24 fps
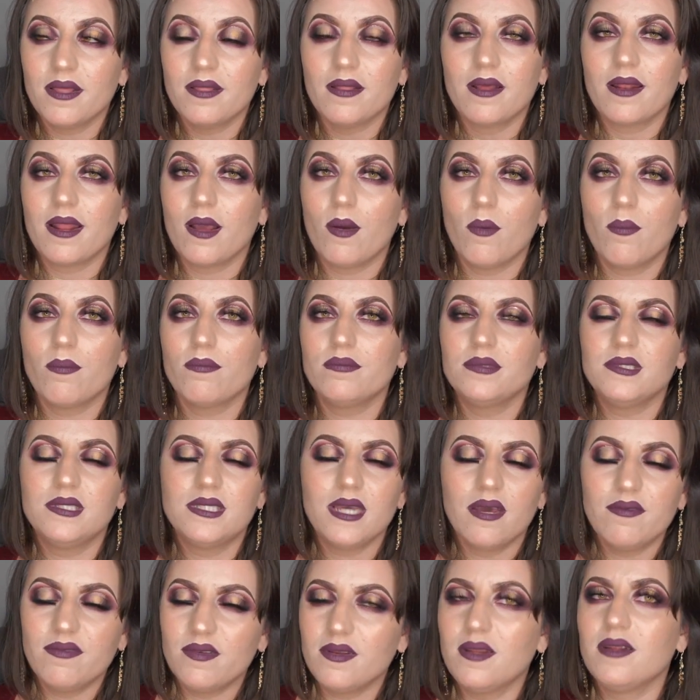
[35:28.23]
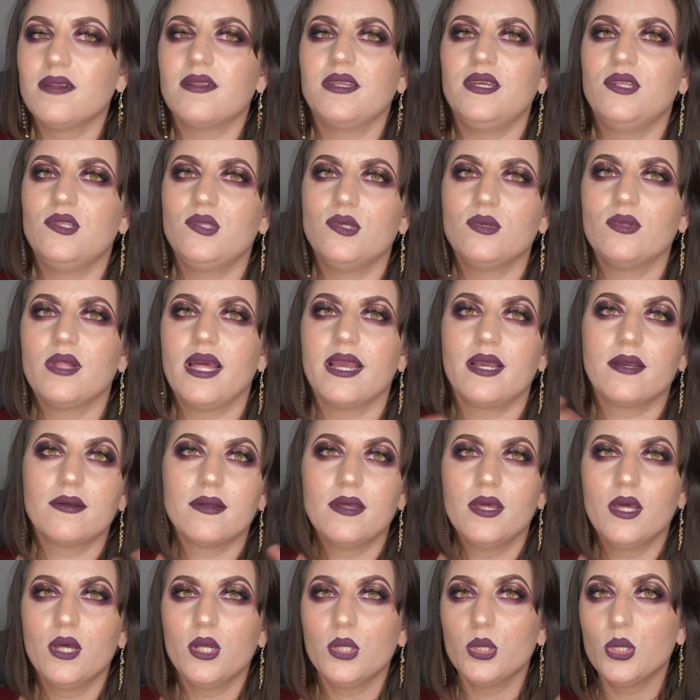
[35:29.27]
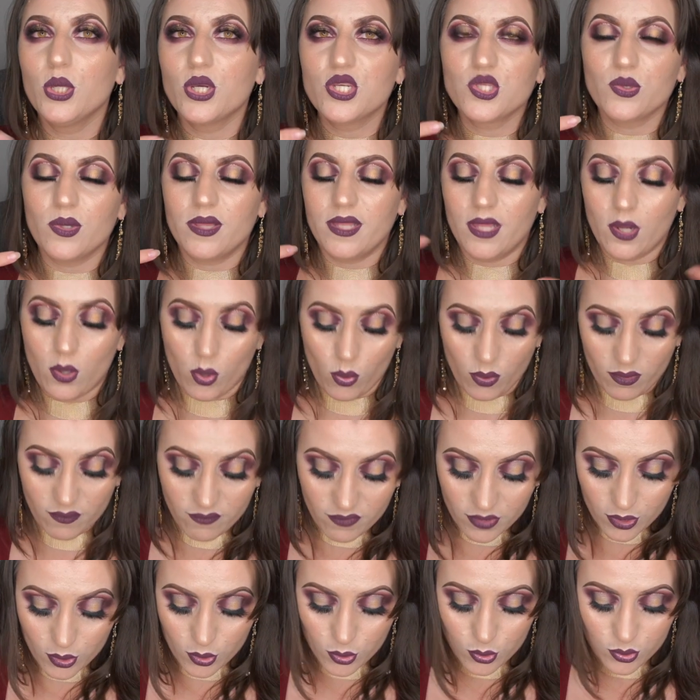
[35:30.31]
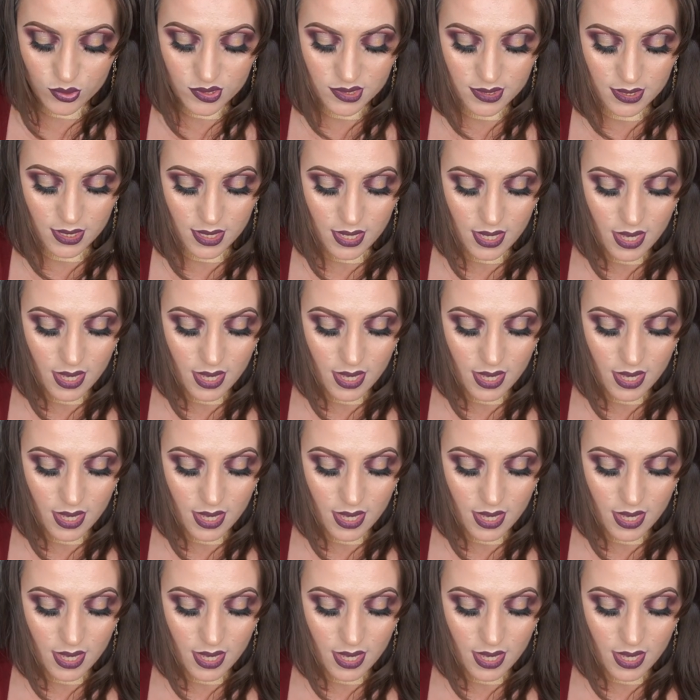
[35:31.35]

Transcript: then I'll definitely do like looks with it or reviews.